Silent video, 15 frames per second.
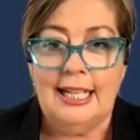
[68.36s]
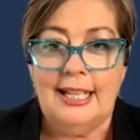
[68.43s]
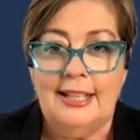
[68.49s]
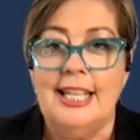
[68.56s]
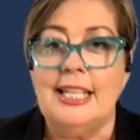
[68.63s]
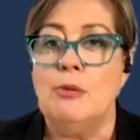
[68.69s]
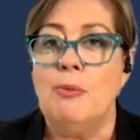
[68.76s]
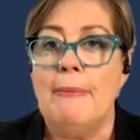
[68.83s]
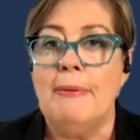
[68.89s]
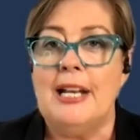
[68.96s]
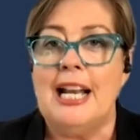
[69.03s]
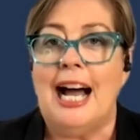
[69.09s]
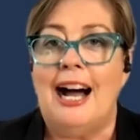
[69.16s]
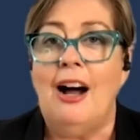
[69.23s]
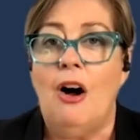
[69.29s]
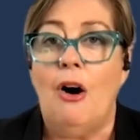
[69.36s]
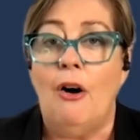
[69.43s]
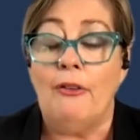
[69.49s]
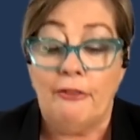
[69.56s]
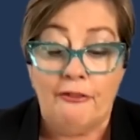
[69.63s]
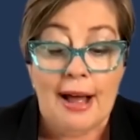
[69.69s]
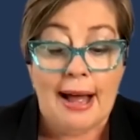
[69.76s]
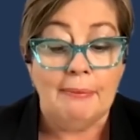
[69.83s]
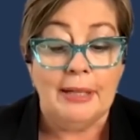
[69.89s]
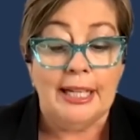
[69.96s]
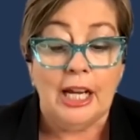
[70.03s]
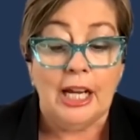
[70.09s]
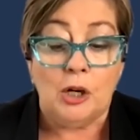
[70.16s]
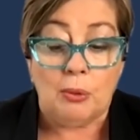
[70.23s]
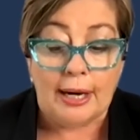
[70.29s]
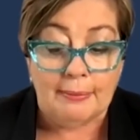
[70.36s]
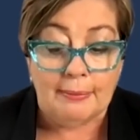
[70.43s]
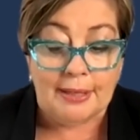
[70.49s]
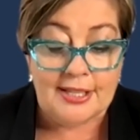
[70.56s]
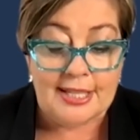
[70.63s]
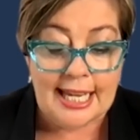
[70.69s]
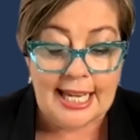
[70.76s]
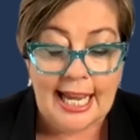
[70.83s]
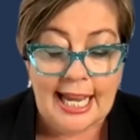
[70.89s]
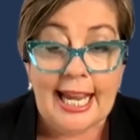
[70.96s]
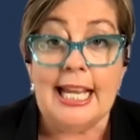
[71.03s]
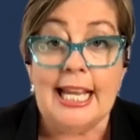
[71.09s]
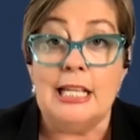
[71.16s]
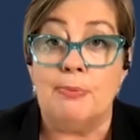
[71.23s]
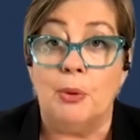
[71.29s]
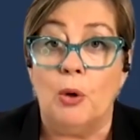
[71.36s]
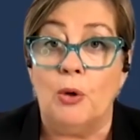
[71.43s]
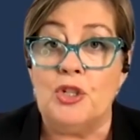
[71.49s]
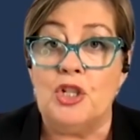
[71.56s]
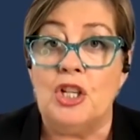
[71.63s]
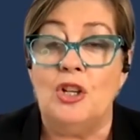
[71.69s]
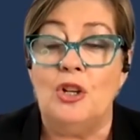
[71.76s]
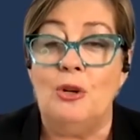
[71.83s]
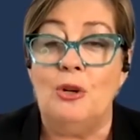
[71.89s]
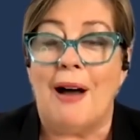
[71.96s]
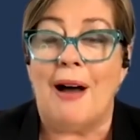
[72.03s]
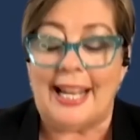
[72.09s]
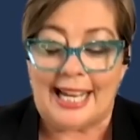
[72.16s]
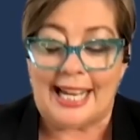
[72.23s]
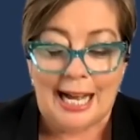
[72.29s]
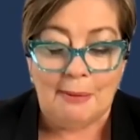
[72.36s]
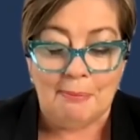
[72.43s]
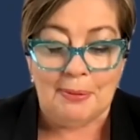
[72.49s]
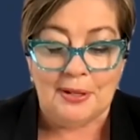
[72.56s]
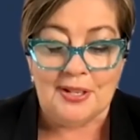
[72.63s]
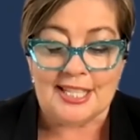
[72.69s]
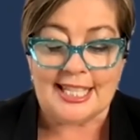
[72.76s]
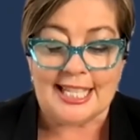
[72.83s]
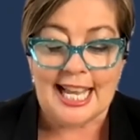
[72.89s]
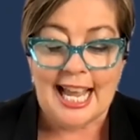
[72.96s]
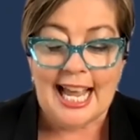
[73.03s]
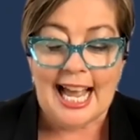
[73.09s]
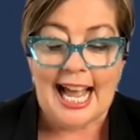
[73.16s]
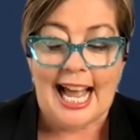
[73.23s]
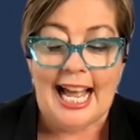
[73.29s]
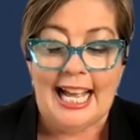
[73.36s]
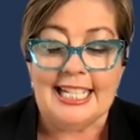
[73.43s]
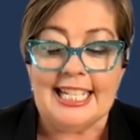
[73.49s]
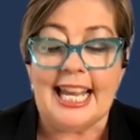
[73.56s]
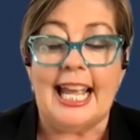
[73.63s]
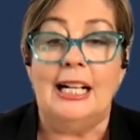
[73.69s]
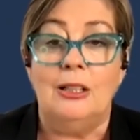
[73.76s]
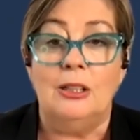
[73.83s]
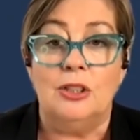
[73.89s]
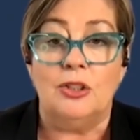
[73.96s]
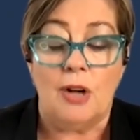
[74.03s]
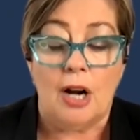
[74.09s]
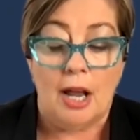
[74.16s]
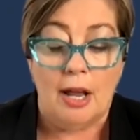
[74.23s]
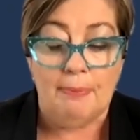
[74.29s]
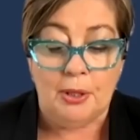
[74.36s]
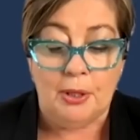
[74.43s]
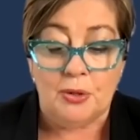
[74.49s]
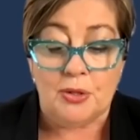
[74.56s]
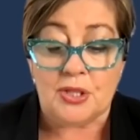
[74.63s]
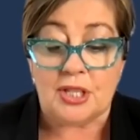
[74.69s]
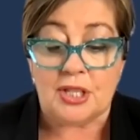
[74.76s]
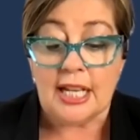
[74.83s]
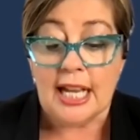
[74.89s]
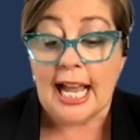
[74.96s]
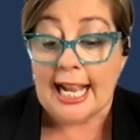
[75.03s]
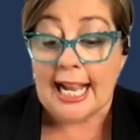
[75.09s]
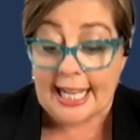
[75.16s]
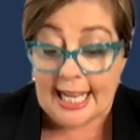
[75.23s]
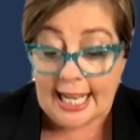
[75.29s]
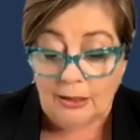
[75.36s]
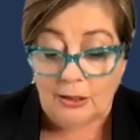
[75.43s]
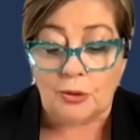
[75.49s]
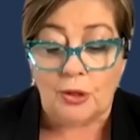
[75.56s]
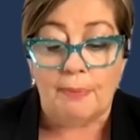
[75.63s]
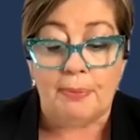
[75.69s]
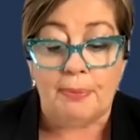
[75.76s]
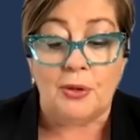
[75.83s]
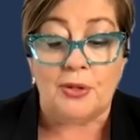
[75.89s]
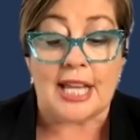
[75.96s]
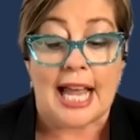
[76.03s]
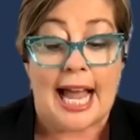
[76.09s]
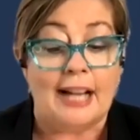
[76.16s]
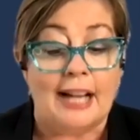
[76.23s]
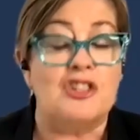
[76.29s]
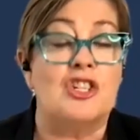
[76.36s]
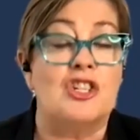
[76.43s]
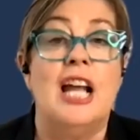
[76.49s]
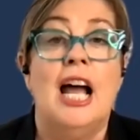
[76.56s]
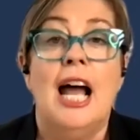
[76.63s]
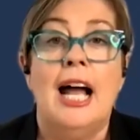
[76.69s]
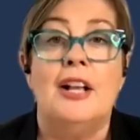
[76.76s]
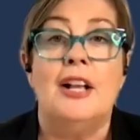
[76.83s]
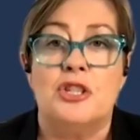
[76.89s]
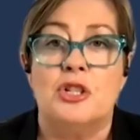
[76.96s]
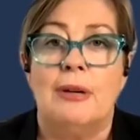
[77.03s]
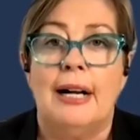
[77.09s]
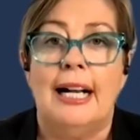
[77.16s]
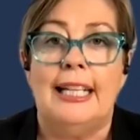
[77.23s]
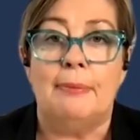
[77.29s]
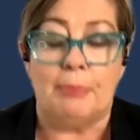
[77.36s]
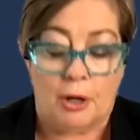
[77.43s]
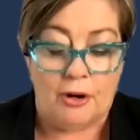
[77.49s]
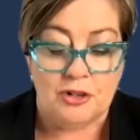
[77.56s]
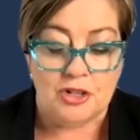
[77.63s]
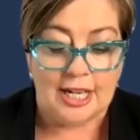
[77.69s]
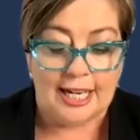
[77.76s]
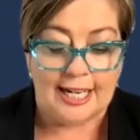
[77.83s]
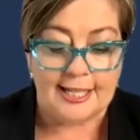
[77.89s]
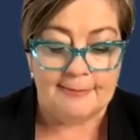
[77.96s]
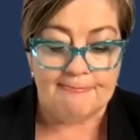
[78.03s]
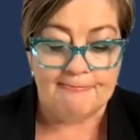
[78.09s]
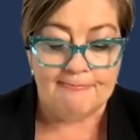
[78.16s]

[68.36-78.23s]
This webinar on family agreements is brought to you by Compass and Elder Abuse Action Australia project.